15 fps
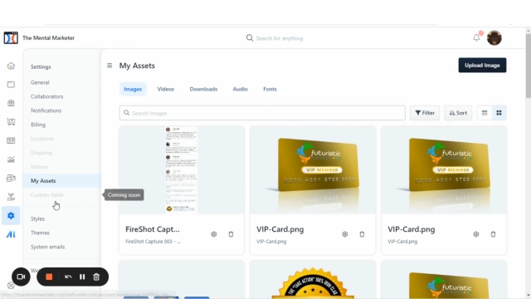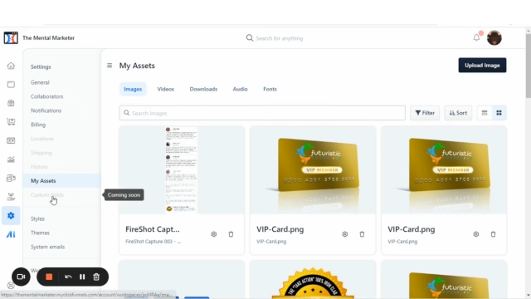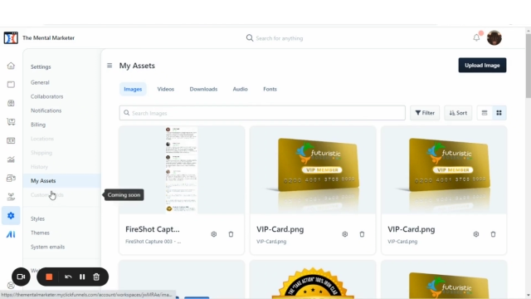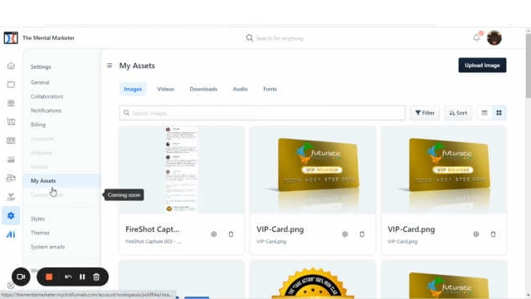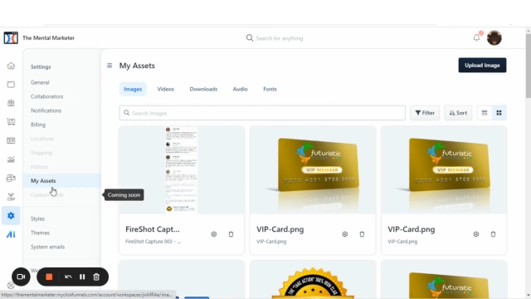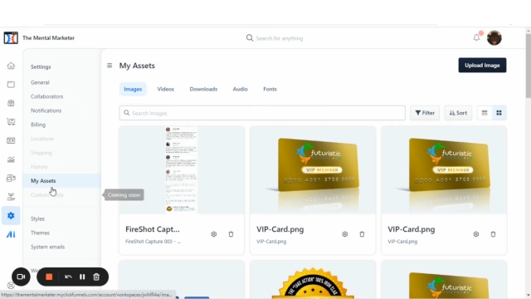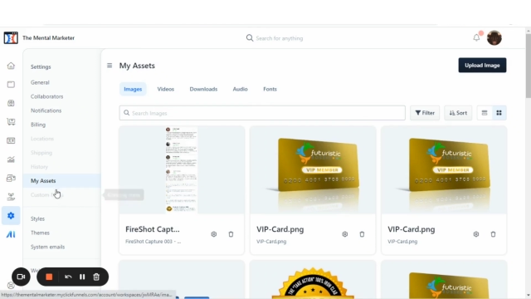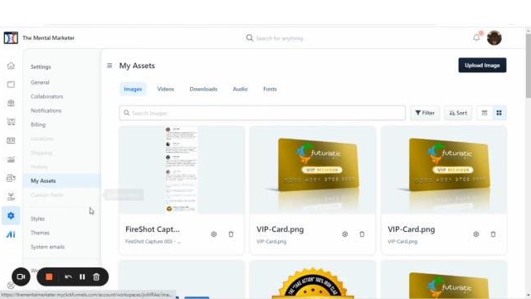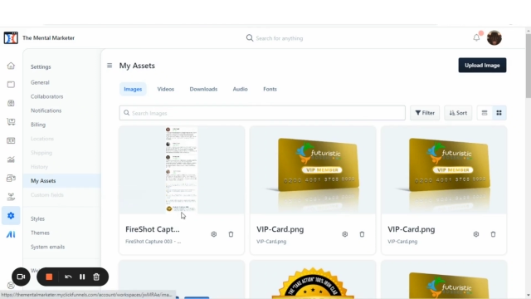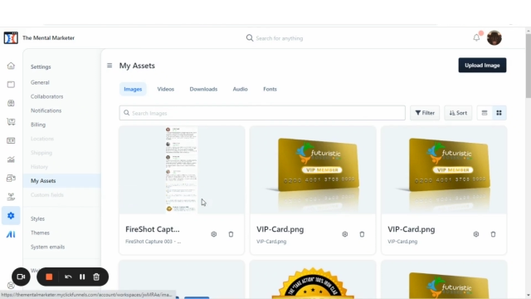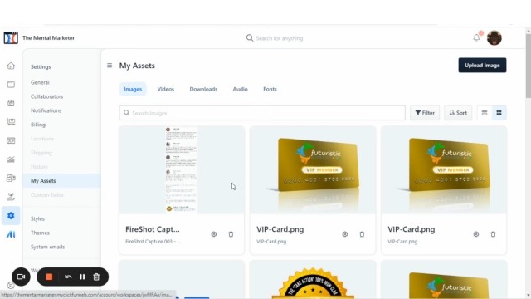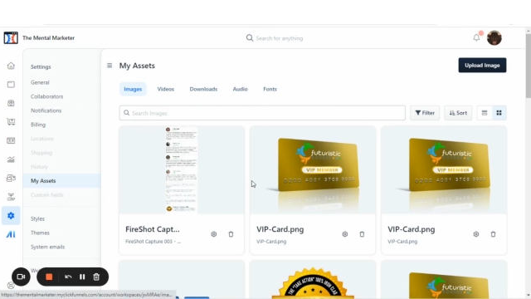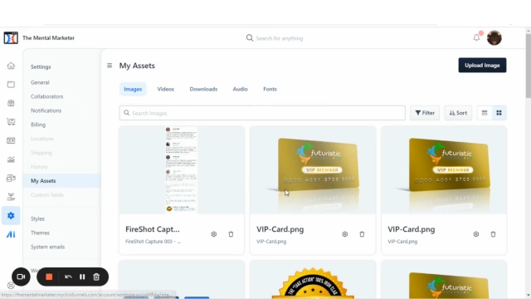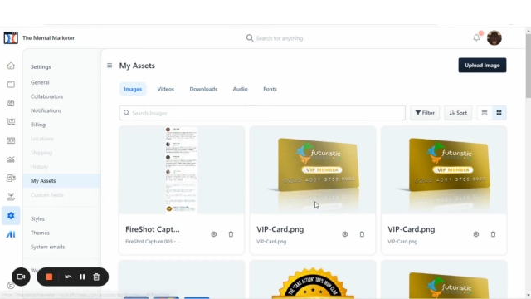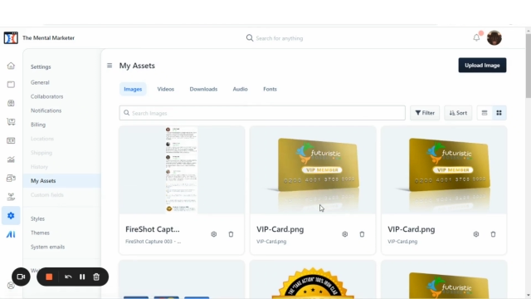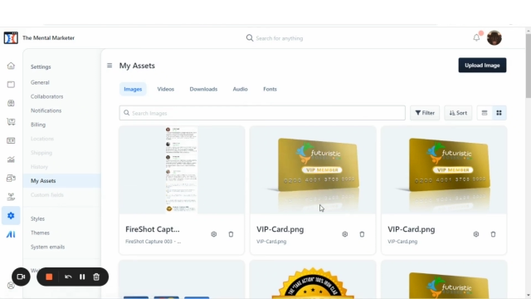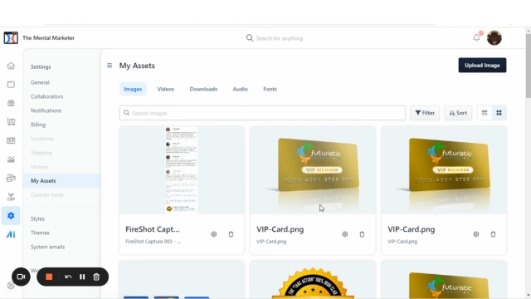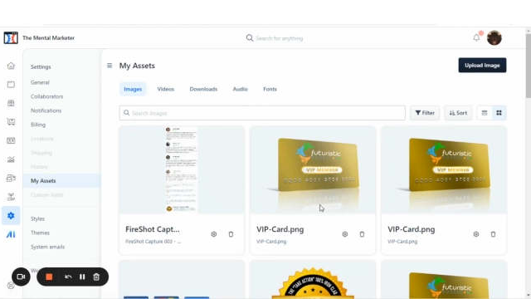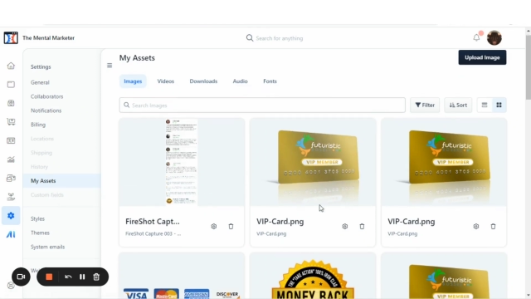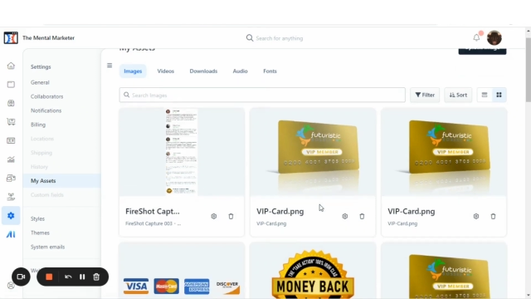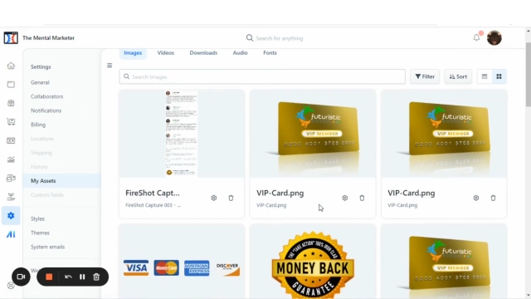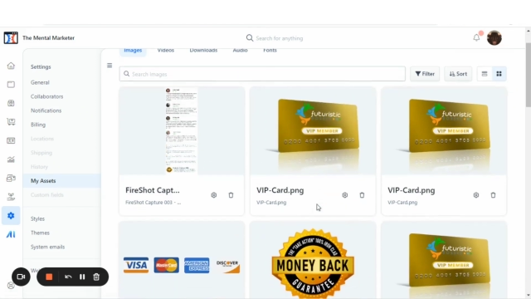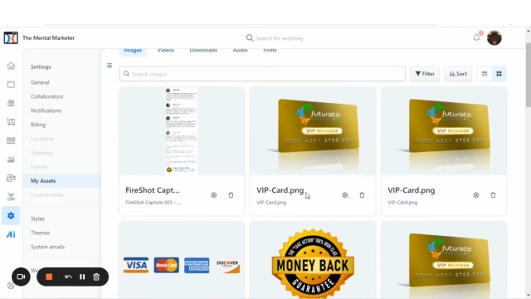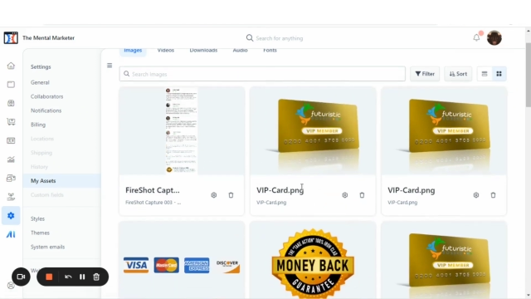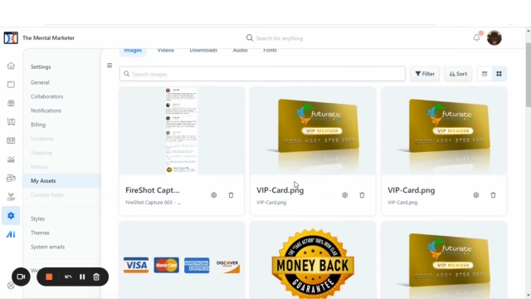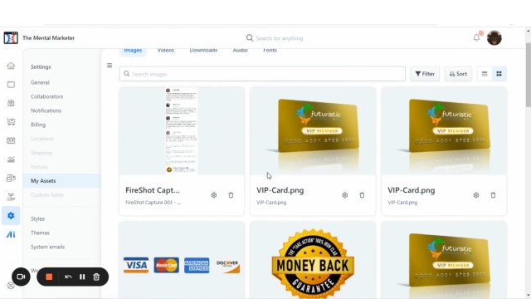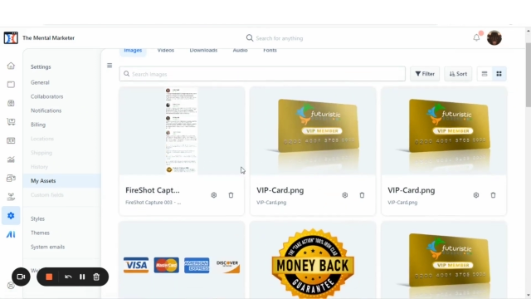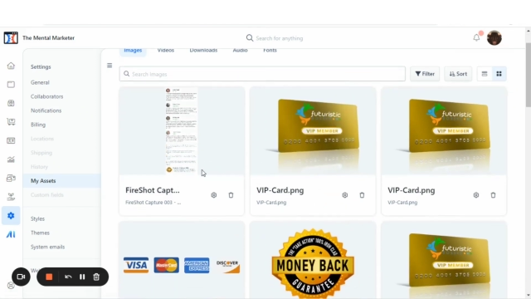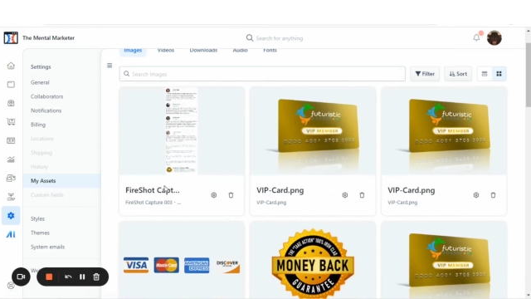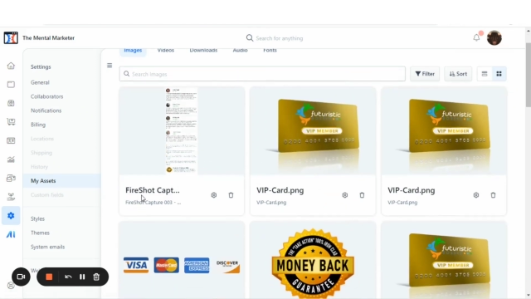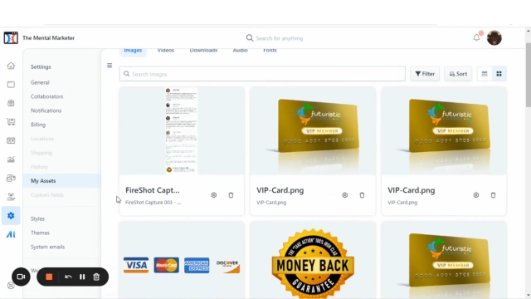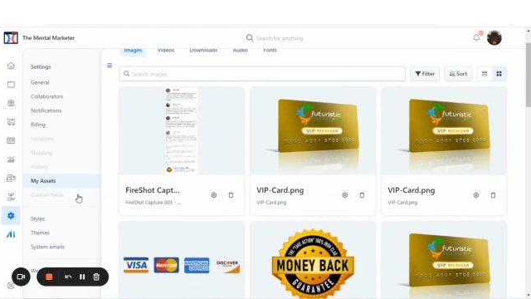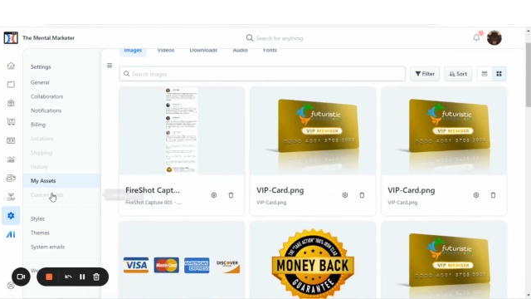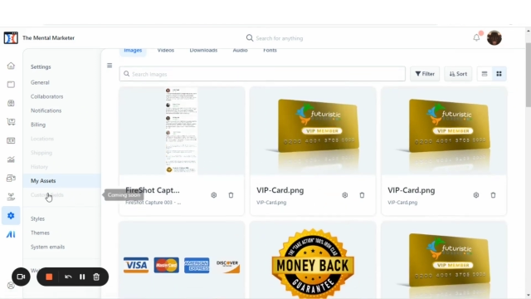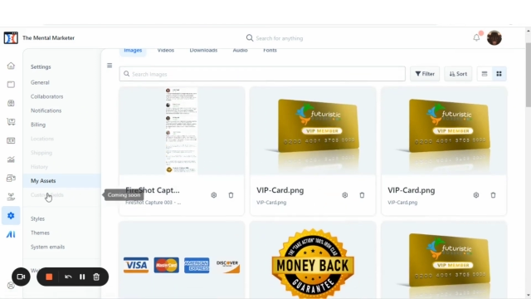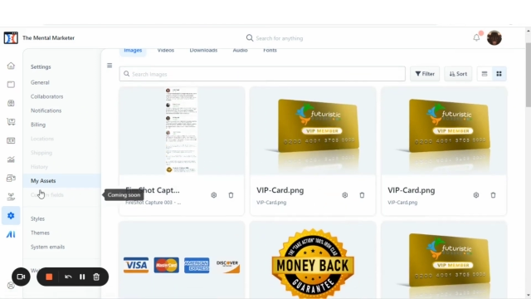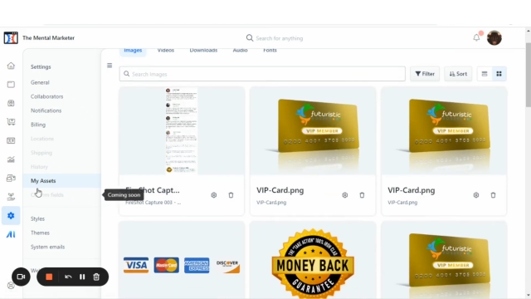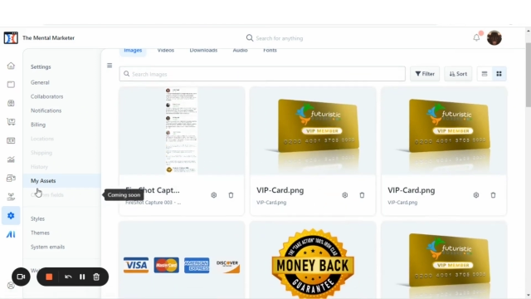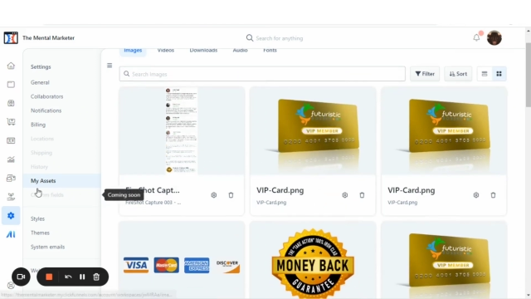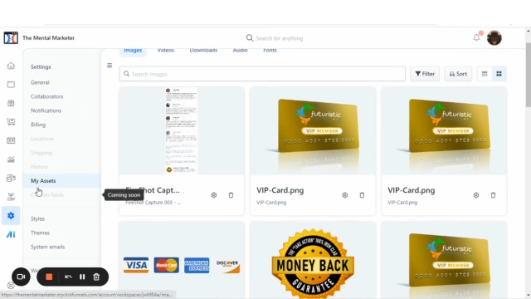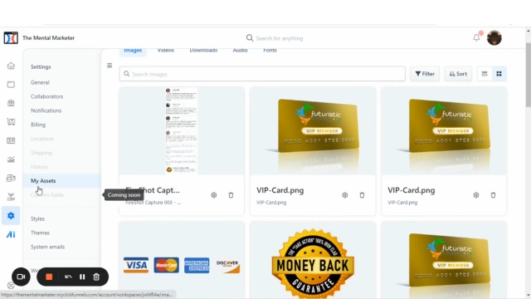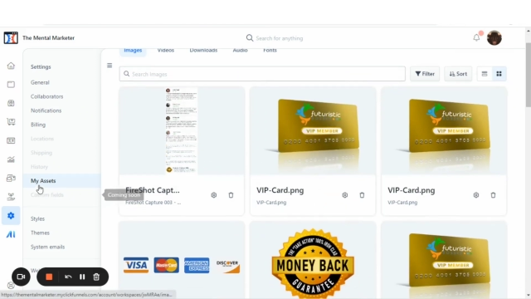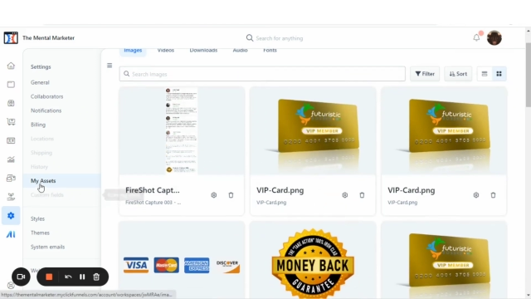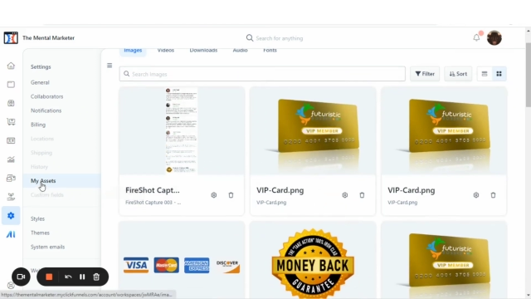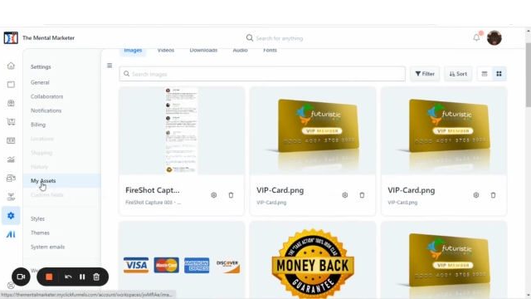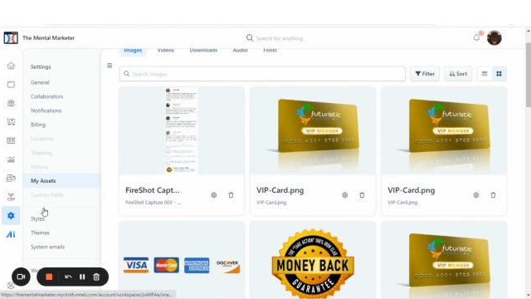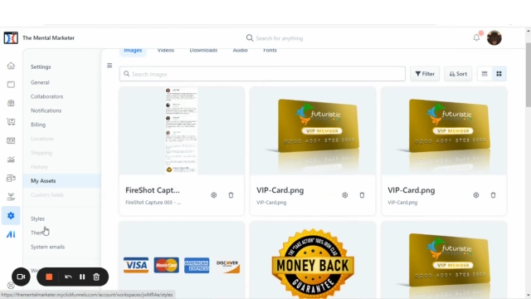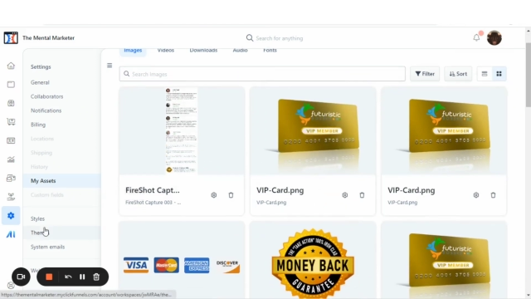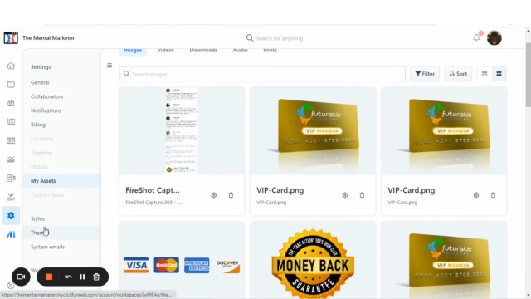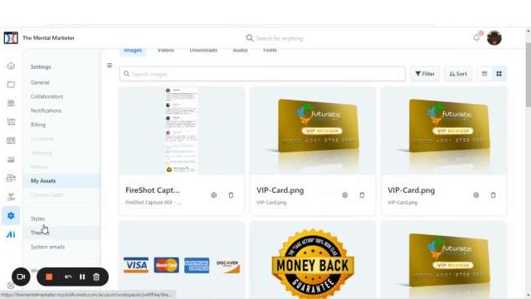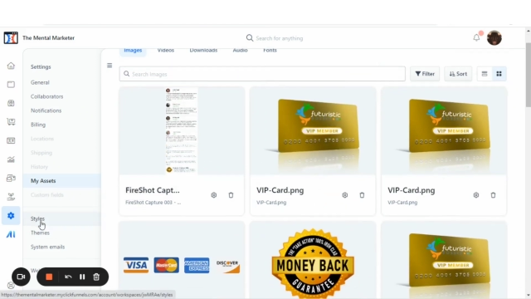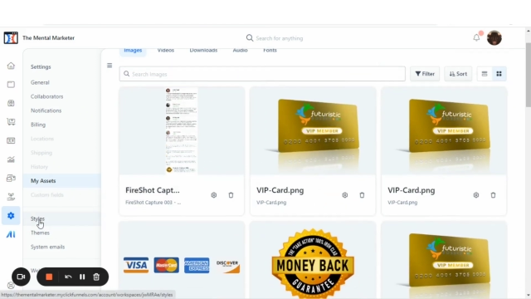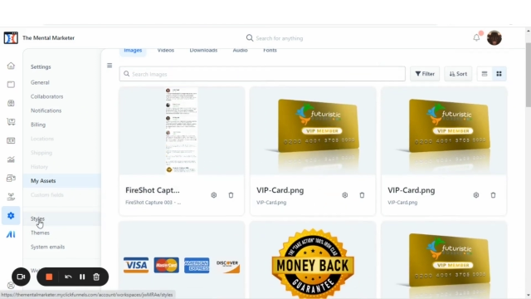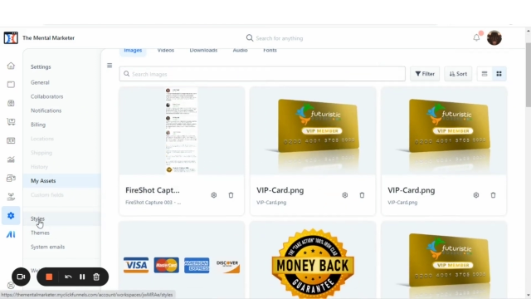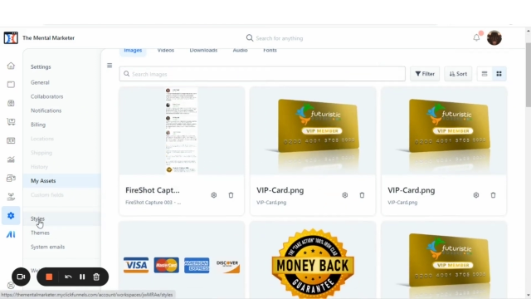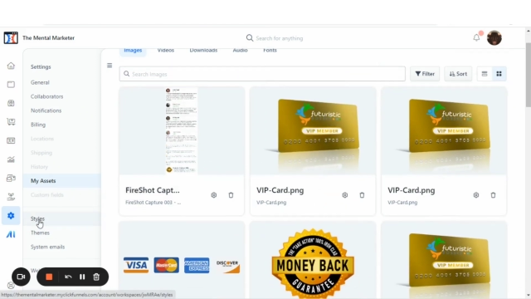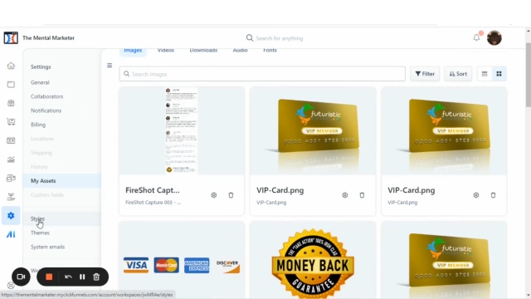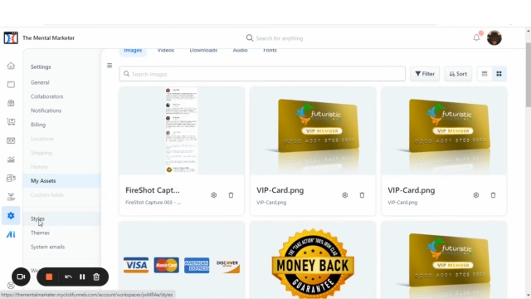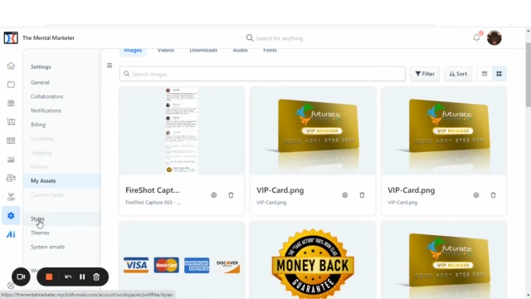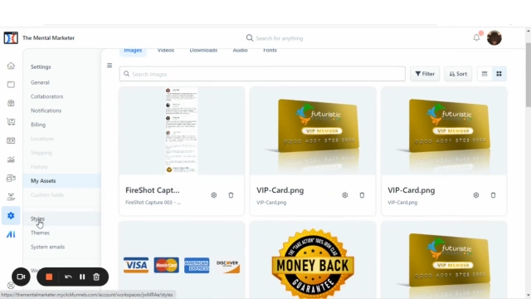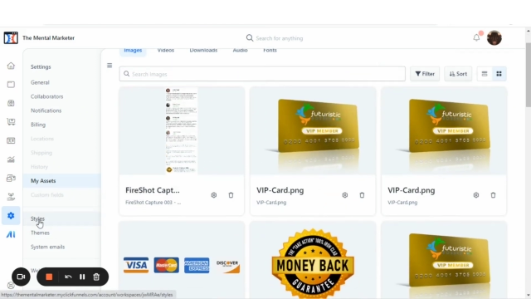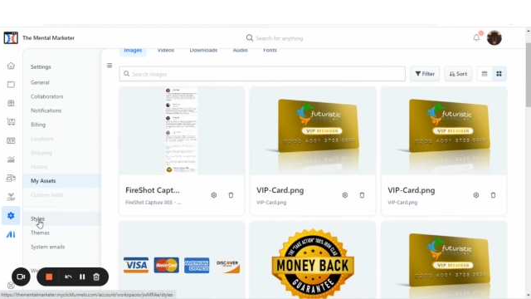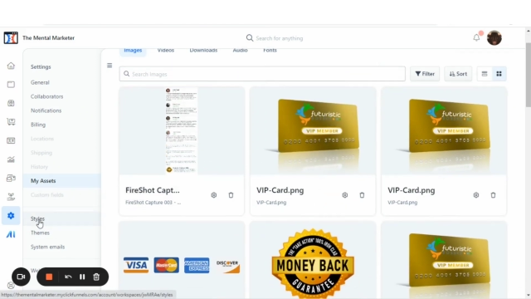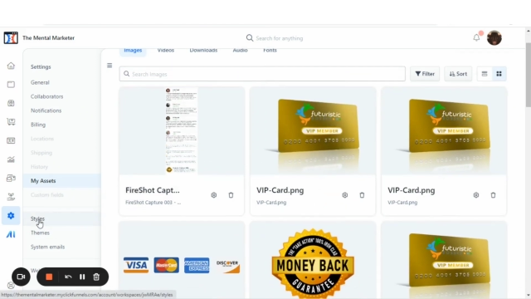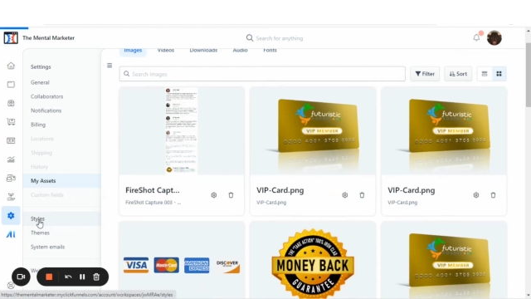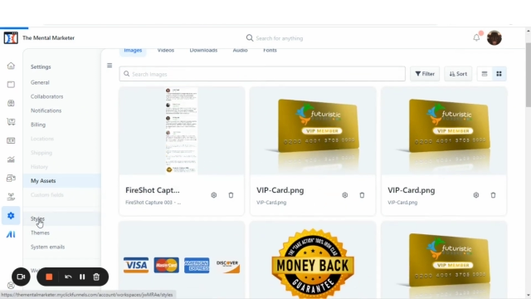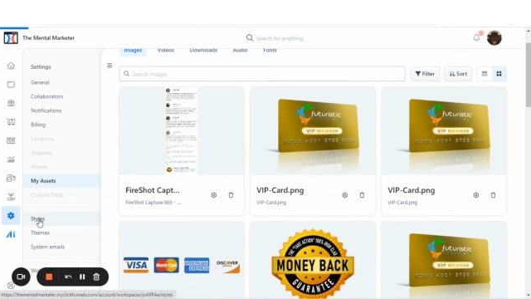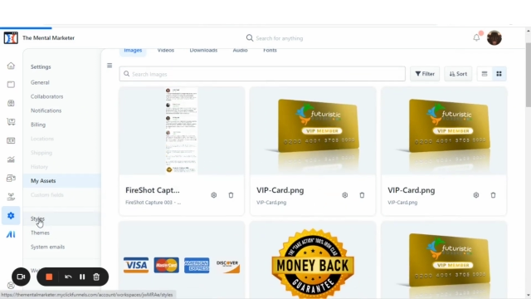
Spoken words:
[unreadable: no face in view]